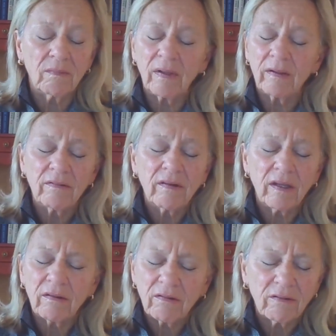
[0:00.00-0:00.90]

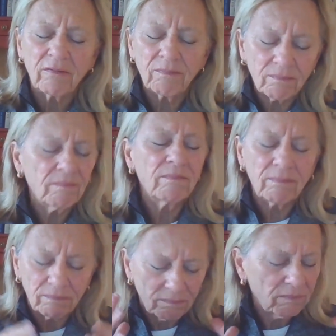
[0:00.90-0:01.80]
it's
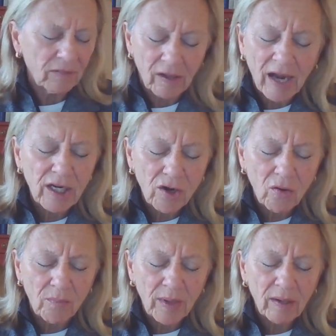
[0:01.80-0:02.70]
you got to
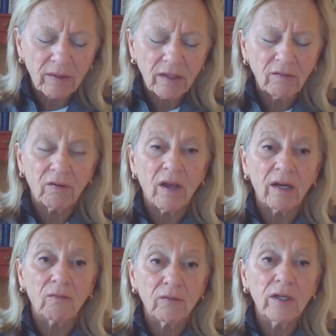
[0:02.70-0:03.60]
know about it. You got
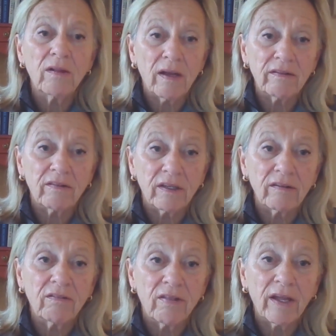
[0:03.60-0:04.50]
to realize that
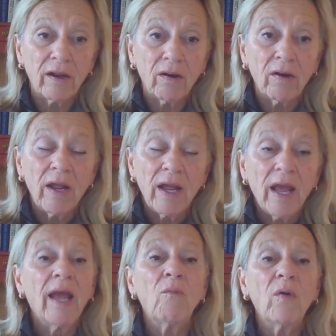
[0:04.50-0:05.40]
it's there.
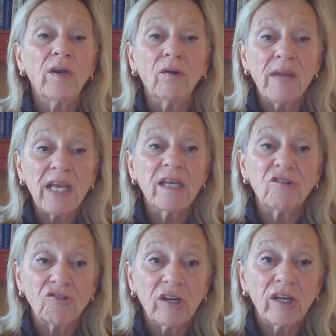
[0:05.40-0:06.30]
And when you're
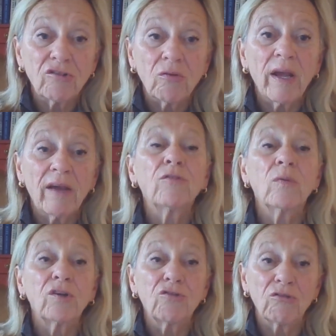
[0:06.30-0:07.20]
making change, you have
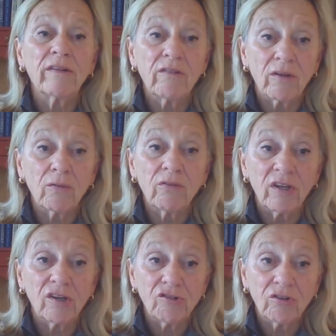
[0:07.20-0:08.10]
to address those
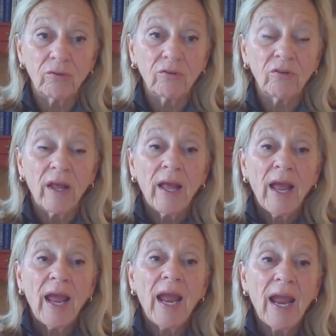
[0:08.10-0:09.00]
issues.
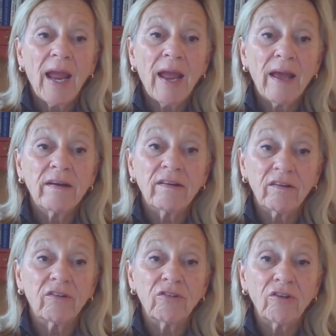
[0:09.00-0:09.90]
And
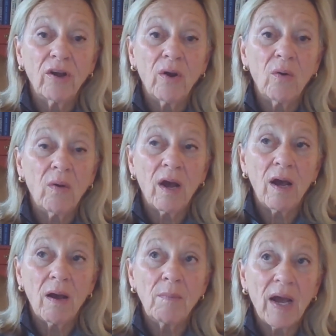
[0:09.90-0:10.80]
so
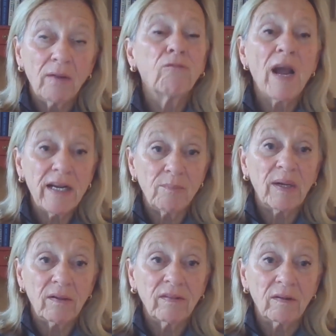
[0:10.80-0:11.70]
I write
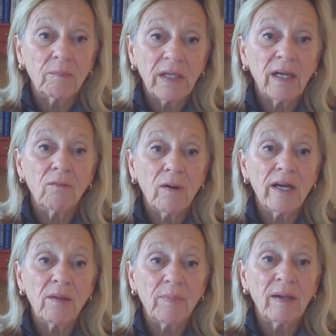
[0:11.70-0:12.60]
about them, and I
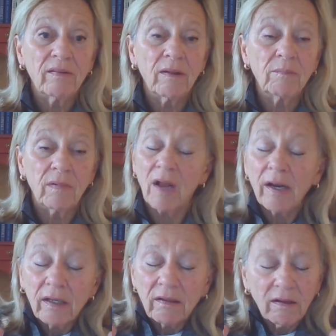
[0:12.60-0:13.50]
write about them,
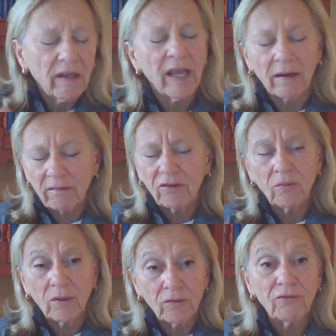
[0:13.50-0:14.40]
again,
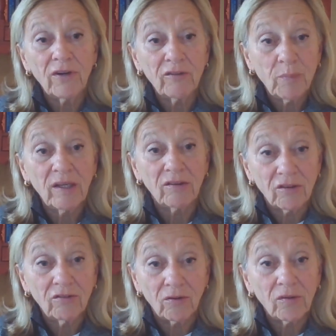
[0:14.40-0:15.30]
205
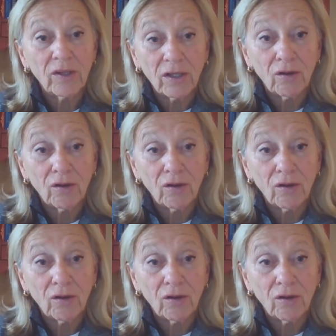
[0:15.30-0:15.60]
pages, you're only going to